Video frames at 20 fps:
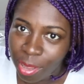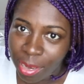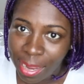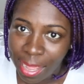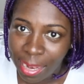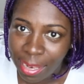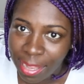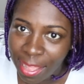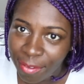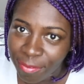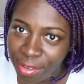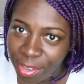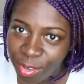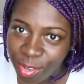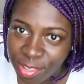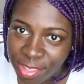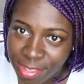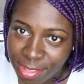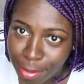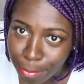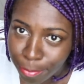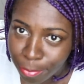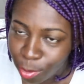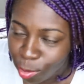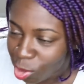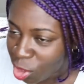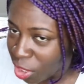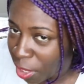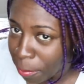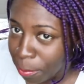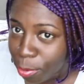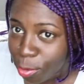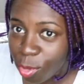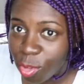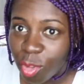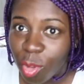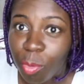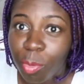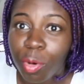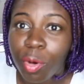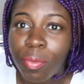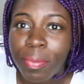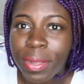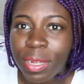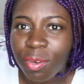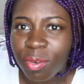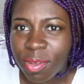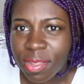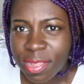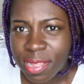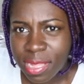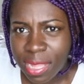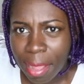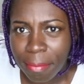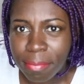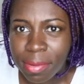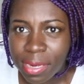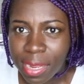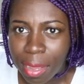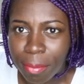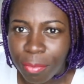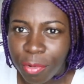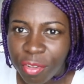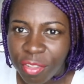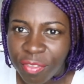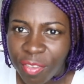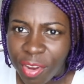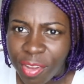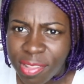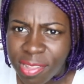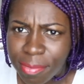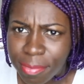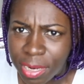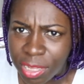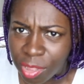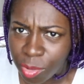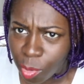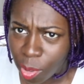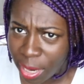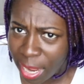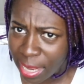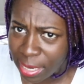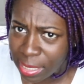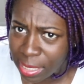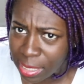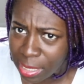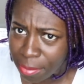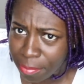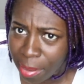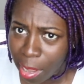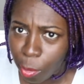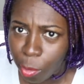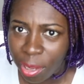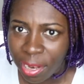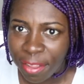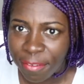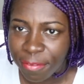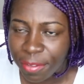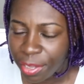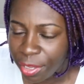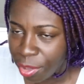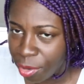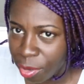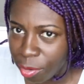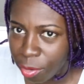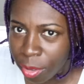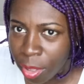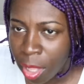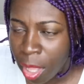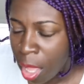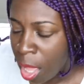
and I love it because it's a blue shampoo. So we'll be doing some demos very similar to what I did in my Wella video.